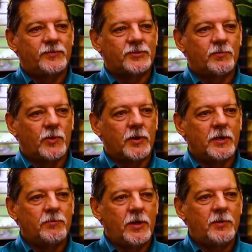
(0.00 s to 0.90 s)

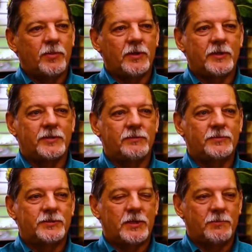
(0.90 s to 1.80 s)
supporting people
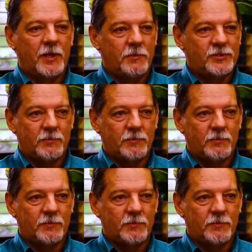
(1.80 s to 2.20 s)
in sometimes